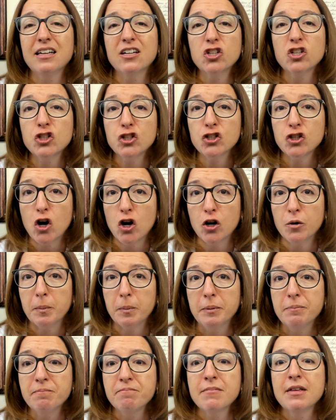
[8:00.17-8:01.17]
sharp.
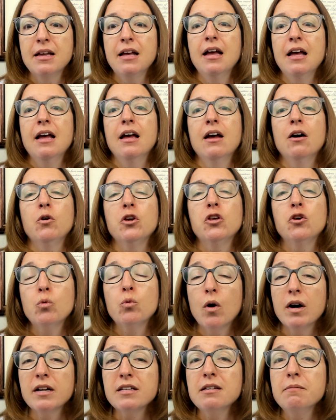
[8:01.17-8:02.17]
You
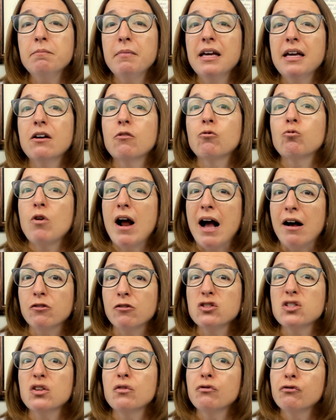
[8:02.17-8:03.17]
want to make
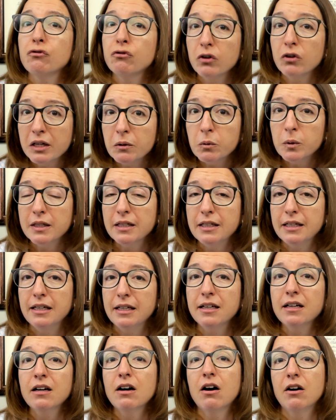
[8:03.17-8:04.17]
rounds
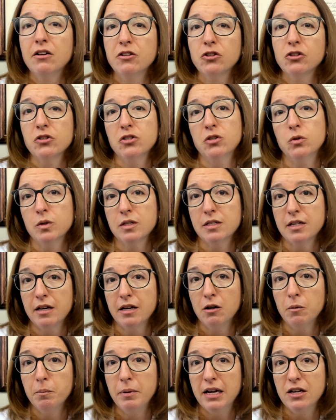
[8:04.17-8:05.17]
frequently on your
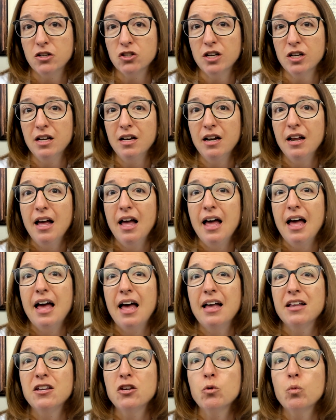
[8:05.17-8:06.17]
suicidal patient,
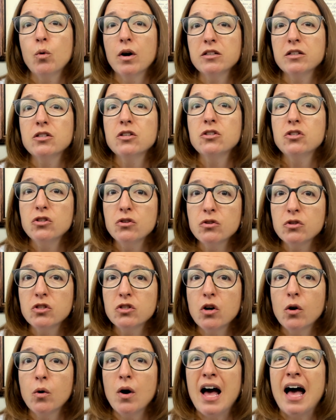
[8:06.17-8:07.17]
and you want to do
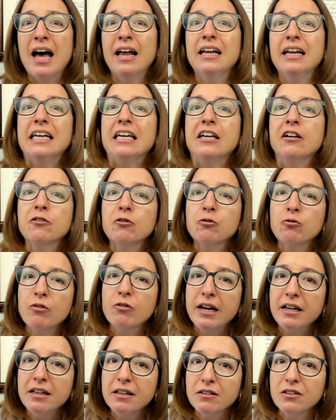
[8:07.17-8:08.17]
so at
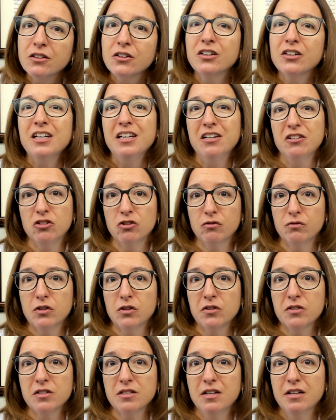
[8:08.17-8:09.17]
irregular
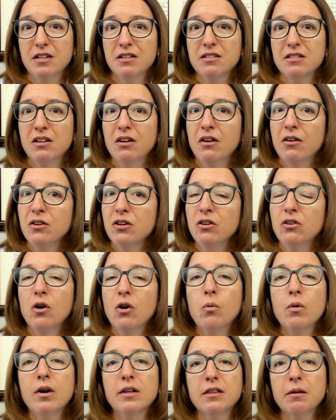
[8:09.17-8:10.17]
intervals. So you don't
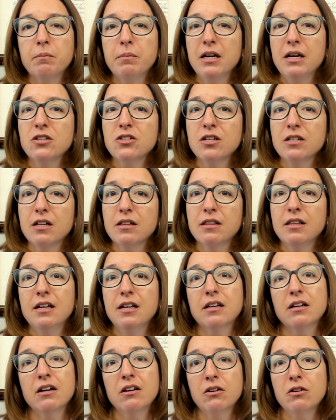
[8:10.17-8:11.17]
want the patient to
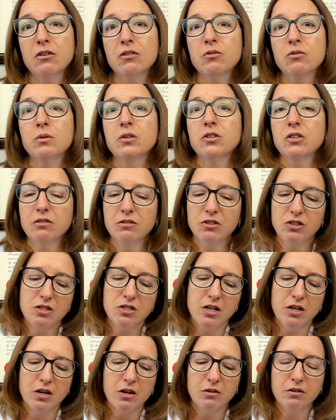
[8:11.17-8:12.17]
think, oh, well,
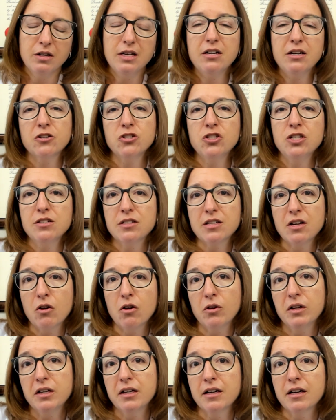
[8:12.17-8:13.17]
you know, he or she's
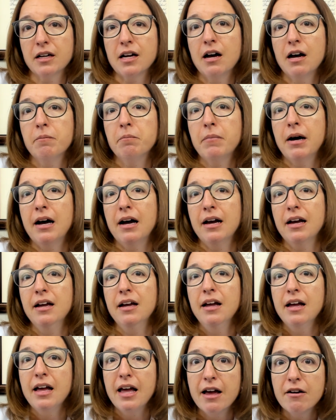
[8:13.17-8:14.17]
only going to come by
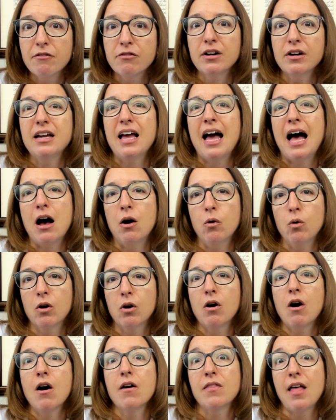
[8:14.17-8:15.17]
every
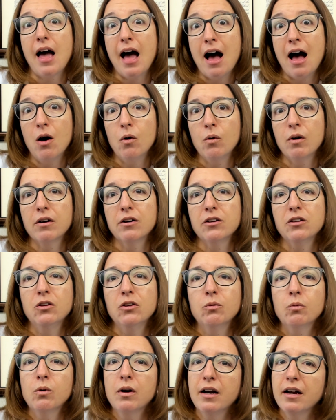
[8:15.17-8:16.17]
hour on the hour. You
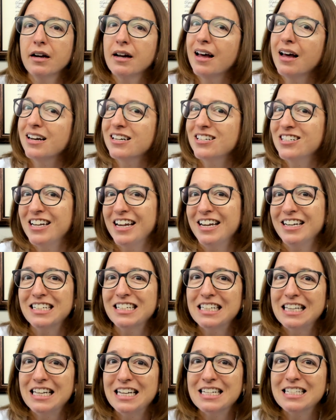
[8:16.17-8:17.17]
want to kind of change
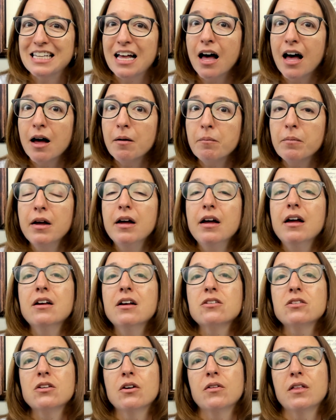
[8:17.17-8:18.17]
things up
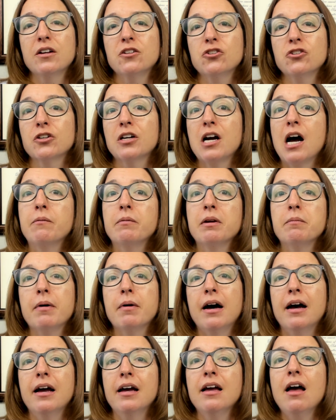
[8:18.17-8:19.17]
so that you're coming
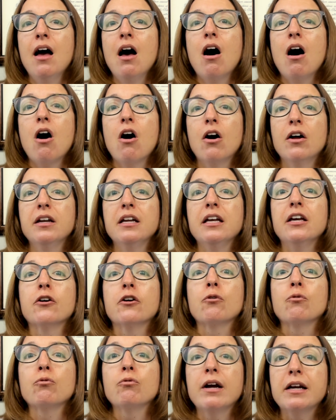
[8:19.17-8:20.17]
by on
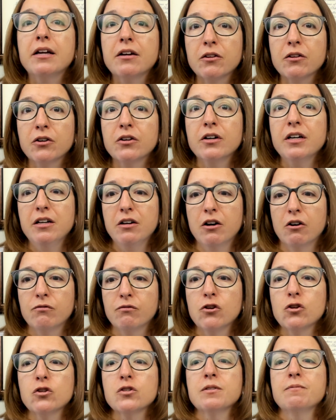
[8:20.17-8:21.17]
irregular
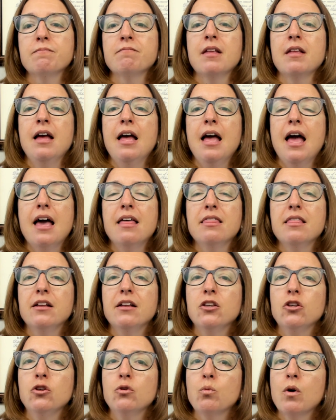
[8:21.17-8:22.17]
intervals. And then
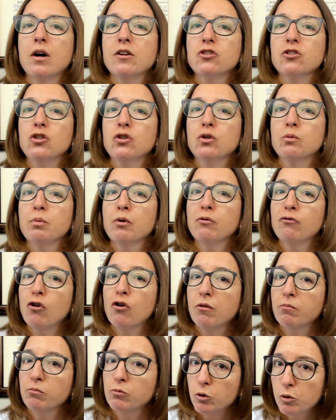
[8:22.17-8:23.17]
you want to
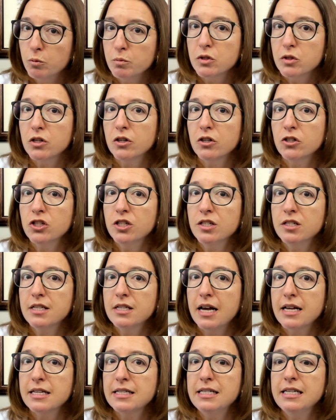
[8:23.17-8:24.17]
perform room searches
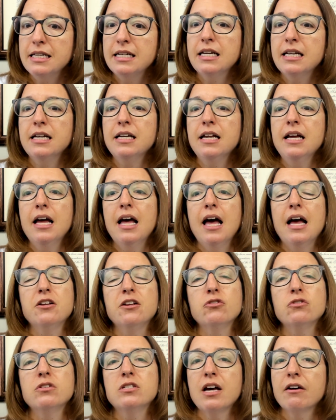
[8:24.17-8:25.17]
as needed, and
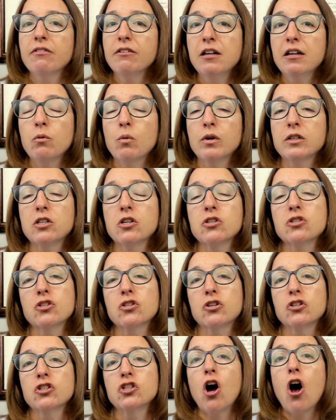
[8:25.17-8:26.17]
you definitely want to
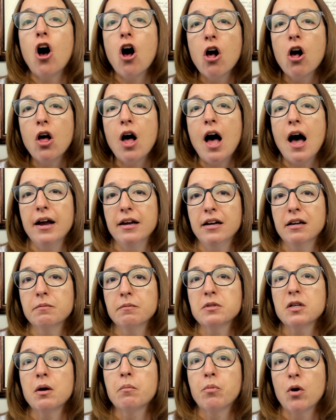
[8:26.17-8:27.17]
search all
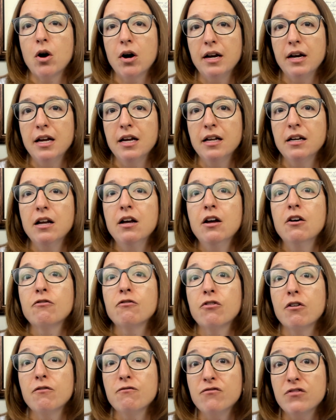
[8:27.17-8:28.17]
items brought in
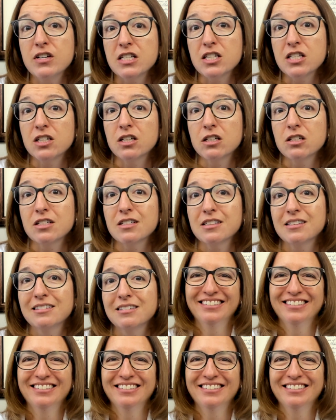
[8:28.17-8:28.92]
from visitors.